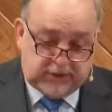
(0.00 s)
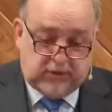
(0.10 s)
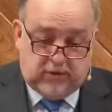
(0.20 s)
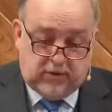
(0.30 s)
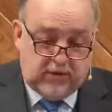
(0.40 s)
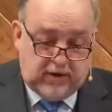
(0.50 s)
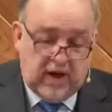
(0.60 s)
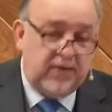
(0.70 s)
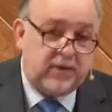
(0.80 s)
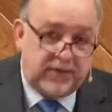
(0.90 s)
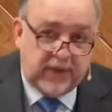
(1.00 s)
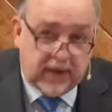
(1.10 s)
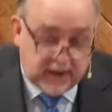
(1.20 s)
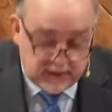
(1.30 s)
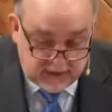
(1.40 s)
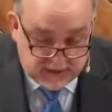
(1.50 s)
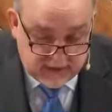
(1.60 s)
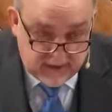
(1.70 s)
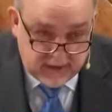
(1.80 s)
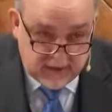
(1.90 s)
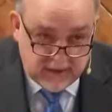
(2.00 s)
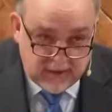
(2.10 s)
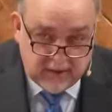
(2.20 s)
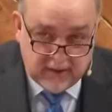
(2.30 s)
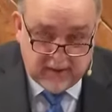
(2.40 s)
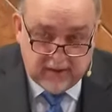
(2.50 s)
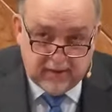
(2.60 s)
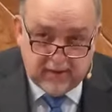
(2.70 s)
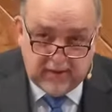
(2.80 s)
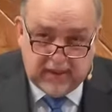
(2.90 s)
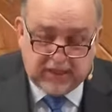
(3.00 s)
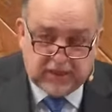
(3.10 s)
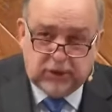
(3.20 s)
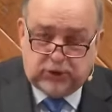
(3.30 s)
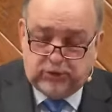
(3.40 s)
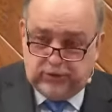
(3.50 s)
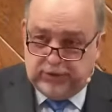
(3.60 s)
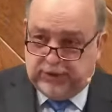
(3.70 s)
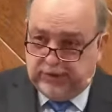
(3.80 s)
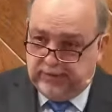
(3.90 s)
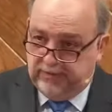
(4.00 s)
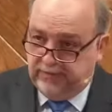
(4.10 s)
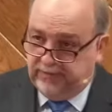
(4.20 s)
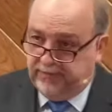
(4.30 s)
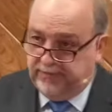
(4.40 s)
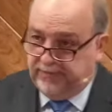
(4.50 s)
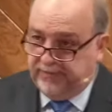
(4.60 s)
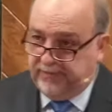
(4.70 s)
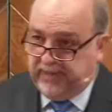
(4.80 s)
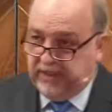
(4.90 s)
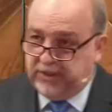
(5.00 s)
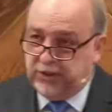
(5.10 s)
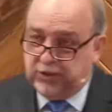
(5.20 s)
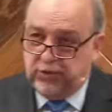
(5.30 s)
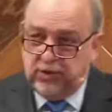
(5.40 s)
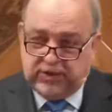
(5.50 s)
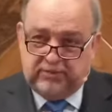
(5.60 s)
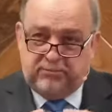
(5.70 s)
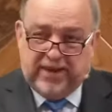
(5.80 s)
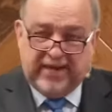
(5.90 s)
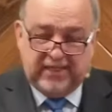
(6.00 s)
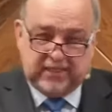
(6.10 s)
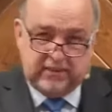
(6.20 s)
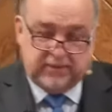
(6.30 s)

or other things. It's the truth. It's the truth that binds them